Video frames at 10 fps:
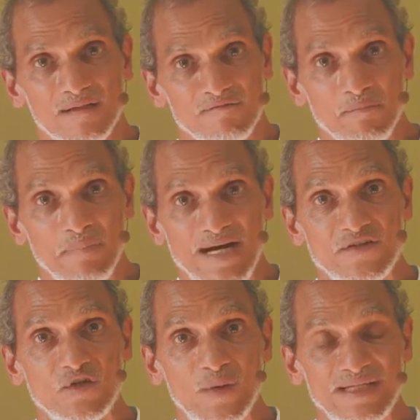from
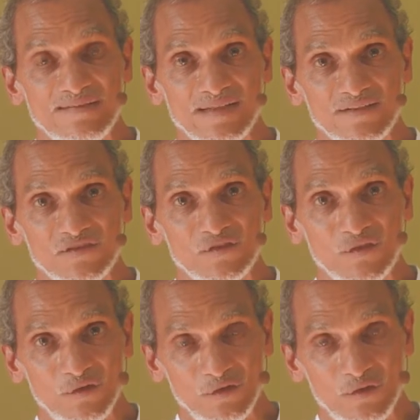March 26th
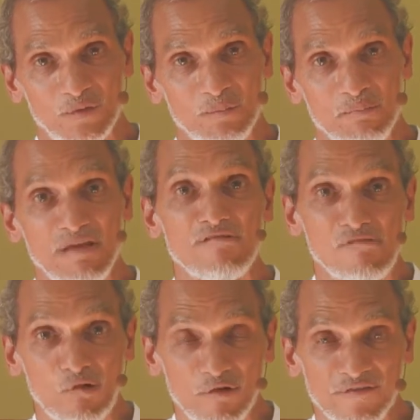to May
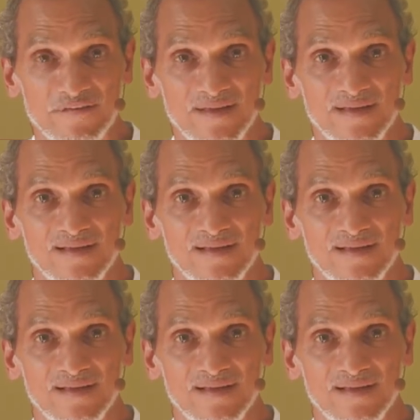4th.